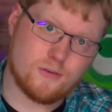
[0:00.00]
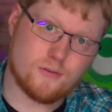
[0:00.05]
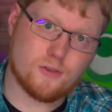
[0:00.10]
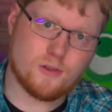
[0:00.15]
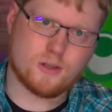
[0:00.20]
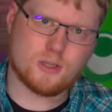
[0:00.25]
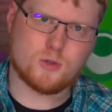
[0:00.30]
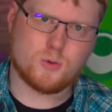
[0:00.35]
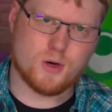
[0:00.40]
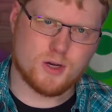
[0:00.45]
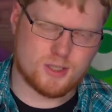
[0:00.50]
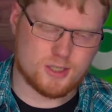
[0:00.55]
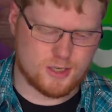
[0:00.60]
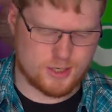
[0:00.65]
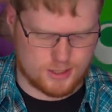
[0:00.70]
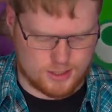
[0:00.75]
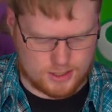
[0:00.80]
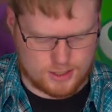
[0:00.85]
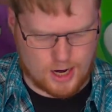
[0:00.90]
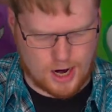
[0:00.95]
for the Switch
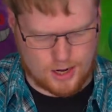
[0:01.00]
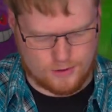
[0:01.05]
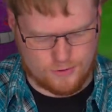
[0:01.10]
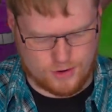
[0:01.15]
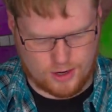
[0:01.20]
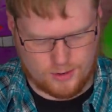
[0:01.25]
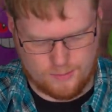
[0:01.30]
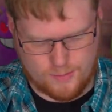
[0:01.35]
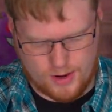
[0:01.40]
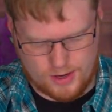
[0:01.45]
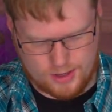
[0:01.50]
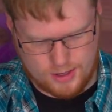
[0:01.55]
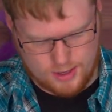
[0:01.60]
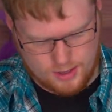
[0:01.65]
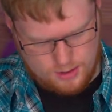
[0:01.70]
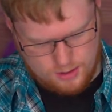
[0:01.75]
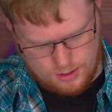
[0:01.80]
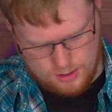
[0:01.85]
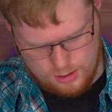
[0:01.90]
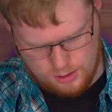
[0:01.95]
is kind of
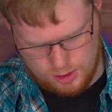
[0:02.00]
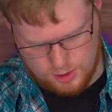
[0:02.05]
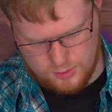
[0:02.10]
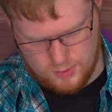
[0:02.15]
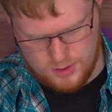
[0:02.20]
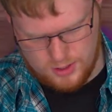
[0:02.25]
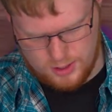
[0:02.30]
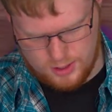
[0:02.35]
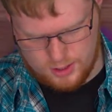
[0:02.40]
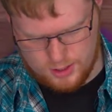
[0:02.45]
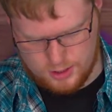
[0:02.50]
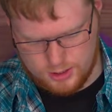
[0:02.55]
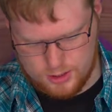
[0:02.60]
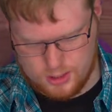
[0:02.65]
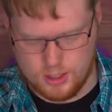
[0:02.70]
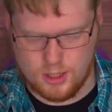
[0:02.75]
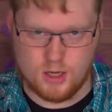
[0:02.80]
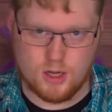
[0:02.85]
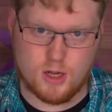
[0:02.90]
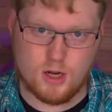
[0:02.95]
recommended just because
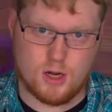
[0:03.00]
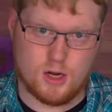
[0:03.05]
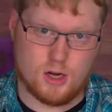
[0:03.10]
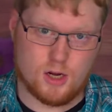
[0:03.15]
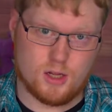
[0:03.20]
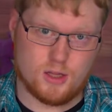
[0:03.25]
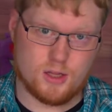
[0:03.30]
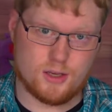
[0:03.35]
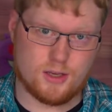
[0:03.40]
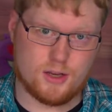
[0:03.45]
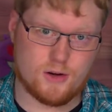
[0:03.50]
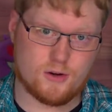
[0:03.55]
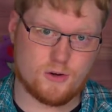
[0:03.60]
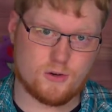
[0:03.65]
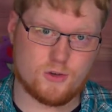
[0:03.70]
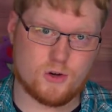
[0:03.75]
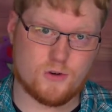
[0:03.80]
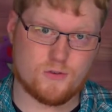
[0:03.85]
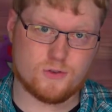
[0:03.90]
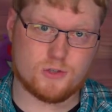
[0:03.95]
Nintendo
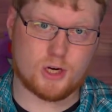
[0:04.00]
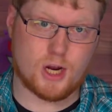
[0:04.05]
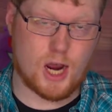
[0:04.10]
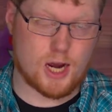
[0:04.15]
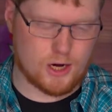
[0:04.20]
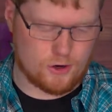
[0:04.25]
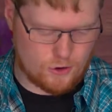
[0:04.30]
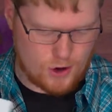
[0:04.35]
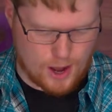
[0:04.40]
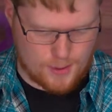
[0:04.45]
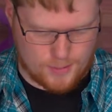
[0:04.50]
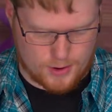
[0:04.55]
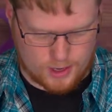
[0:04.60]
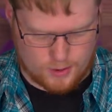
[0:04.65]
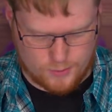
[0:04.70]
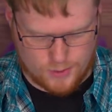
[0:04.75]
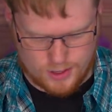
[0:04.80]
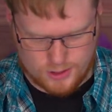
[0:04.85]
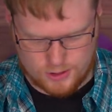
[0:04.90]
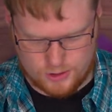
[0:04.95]
servers are kind of crap
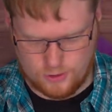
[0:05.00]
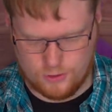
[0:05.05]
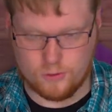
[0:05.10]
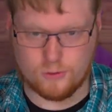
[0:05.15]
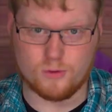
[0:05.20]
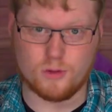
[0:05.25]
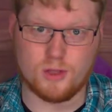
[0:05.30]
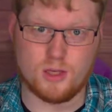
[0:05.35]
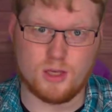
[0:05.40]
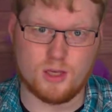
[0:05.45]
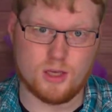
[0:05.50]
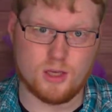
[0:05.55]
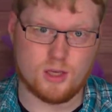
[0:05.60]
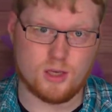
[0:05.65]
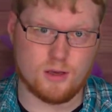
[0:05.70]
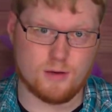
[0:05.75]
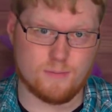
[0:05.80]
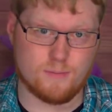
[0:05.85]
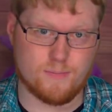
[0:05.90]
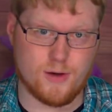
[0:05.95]
anyway. So
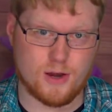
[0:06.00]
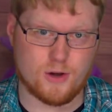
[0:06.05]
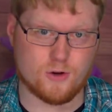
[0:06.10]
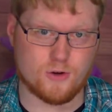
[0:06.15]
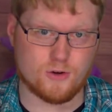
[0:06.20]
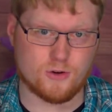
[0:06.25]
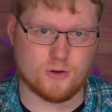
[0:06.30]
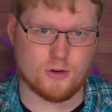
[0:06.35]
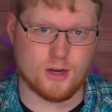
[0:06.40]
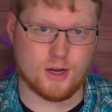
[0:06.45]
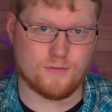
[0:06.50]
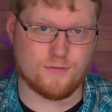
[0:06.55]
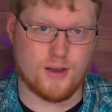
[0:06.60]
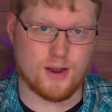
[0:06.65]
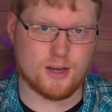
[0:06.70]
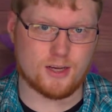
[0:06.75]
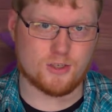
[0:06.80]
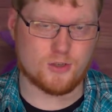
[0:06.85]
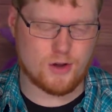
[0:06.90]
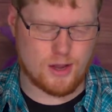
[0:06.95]
the better
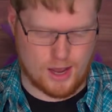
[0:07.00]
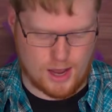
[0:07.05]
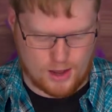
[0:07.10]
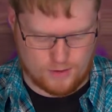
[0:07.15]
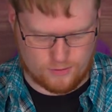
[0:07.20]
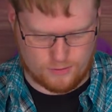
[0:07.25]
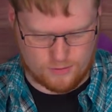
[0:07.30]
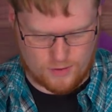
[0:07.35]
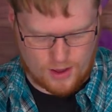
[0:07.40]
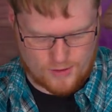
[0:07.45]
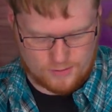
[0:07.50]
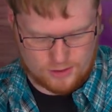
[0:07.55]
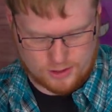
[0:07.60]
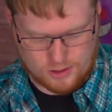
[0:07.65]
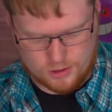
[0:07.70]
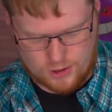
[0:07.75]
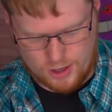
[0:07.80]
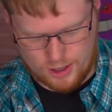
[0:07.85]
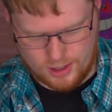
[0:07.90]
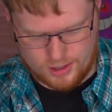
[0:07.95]
advantage you have of having a
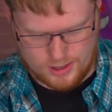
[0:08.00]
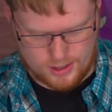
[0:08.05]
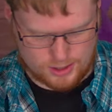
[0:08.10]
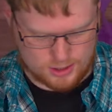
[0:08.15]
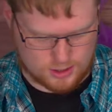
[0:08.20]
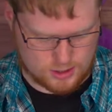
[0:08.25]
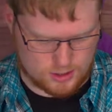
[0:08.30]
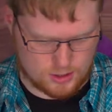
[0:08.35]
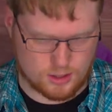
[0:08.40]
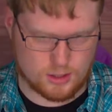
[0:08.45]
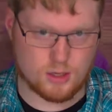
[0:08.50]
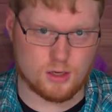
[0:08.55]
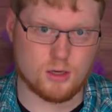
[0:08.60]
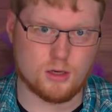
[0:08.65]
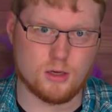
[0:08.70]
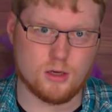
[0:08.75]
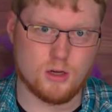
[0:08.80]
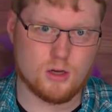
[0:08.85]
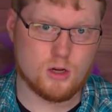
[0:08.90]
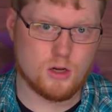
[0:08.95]
strong connection,
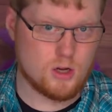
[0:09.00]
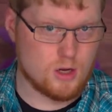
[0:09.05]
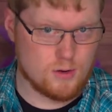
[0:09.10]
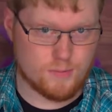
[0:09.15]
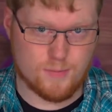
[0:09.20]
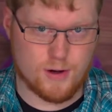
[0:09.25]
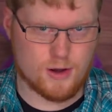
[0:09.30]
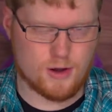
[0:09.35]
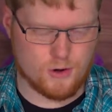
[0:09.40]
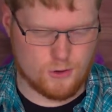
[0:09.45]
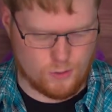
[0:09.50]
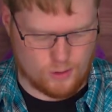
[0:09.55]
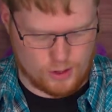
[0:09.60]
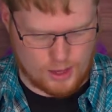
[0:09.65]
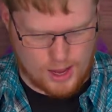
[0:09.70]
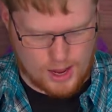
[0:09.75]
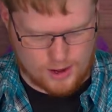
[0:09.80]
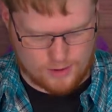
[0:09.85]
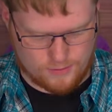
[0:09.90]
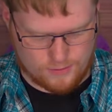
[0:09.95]
the better you will
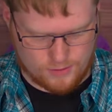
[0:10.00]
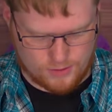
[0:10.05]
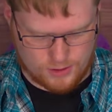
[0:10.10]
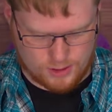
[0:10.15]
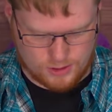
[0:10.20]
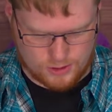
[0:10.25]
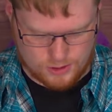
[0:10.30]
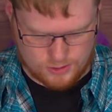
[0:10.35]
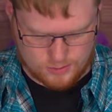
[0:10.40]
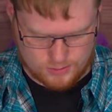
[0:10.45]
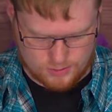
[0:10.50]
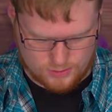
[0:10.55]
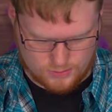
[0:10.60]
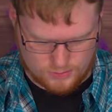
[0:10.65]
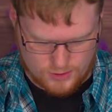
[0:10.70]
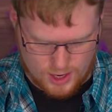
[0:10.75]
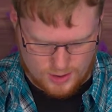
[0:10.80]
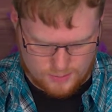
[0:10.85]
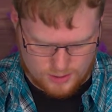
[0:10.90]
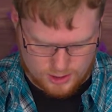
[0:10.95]
have in terms of
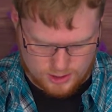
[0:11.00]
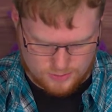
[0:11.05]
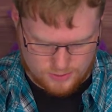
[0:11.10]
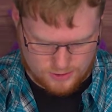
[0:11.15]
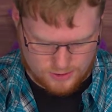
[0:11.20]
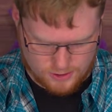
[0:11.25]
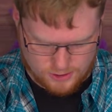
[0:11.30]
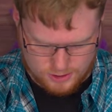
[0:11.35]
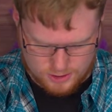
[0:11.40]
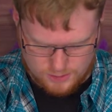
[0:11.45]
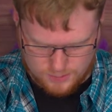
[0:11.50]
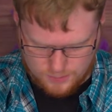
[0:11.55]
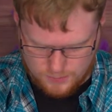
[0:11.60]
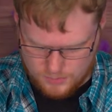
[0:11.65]
gaming experience.